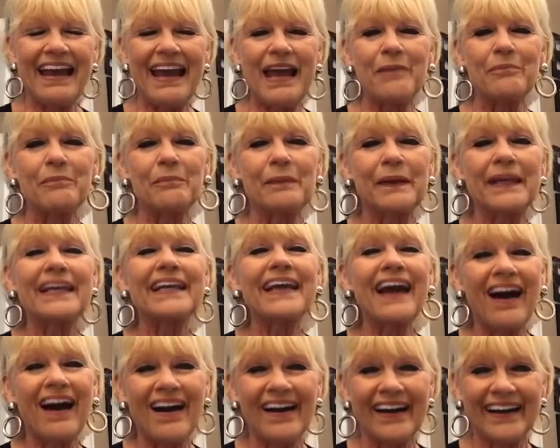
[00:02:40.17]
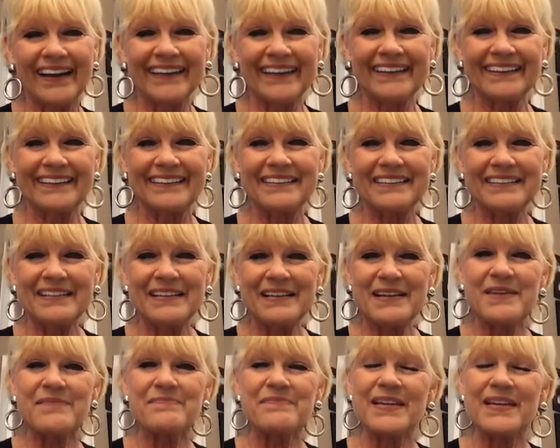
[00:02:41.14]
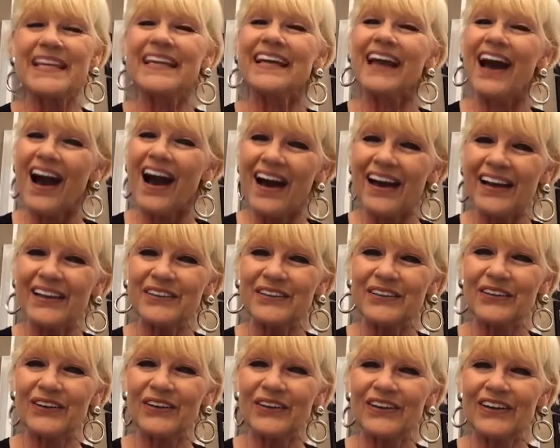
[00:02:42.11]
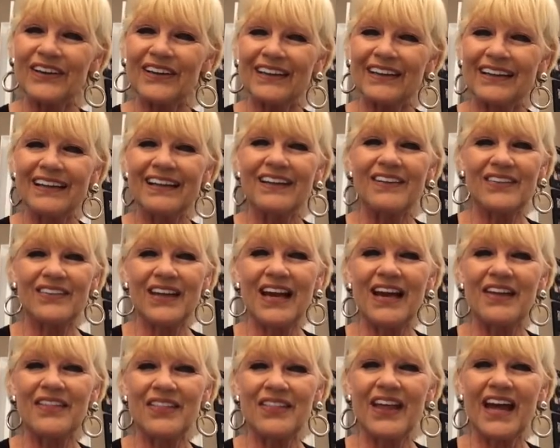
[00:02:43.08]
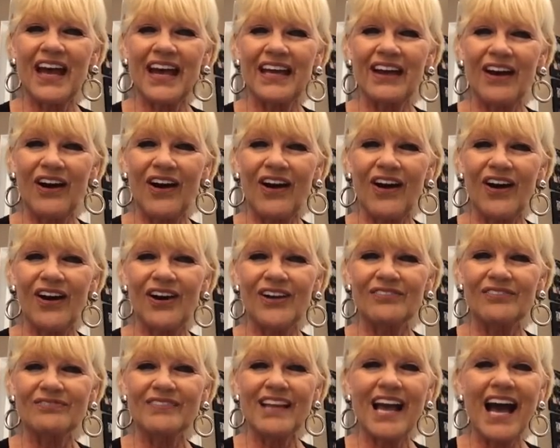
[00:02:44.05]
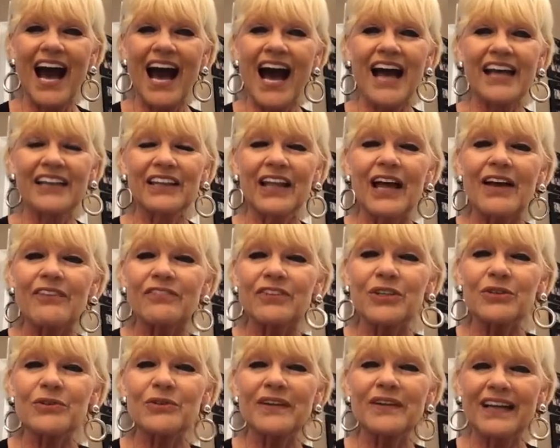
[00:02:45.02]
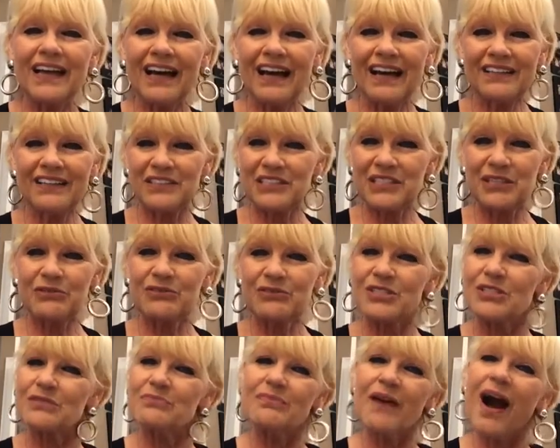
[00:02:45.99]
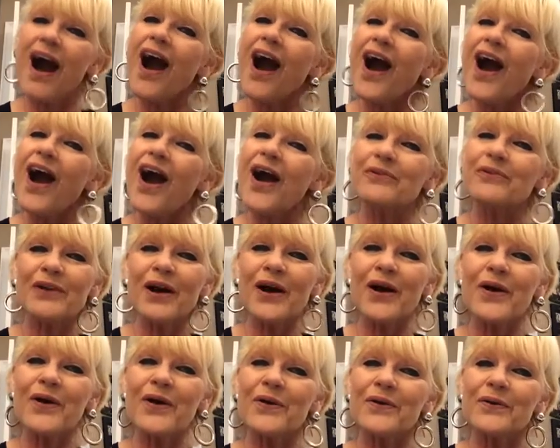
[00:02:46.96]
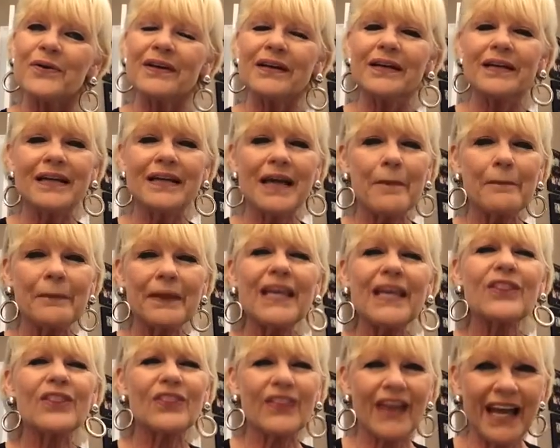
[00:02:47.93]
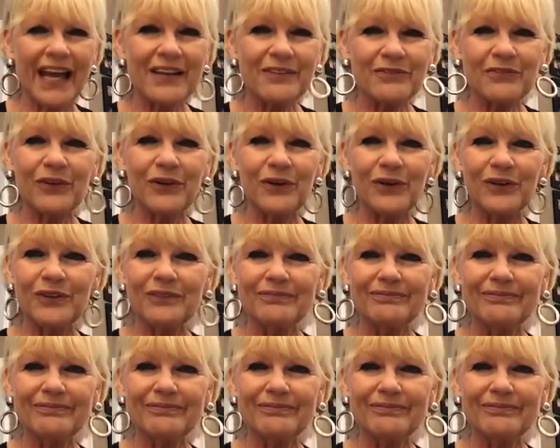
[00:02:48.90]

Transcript: And be kind. Be kinder than they are. I love you. Until tomorrow, be thankful.